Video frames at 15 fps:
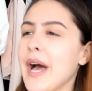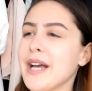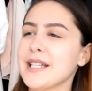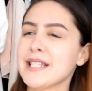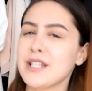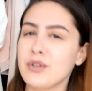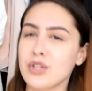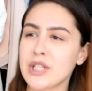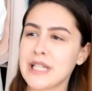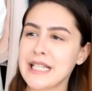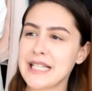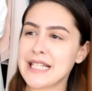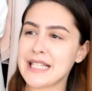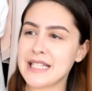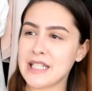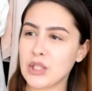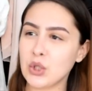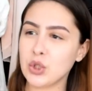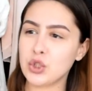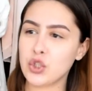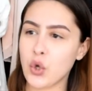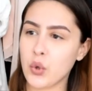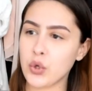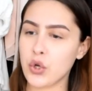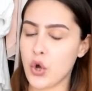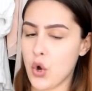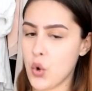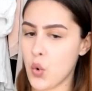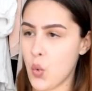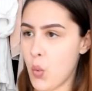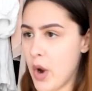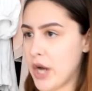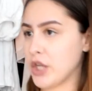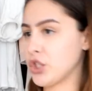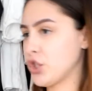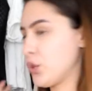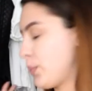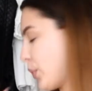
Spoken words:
I seriously still don't know where to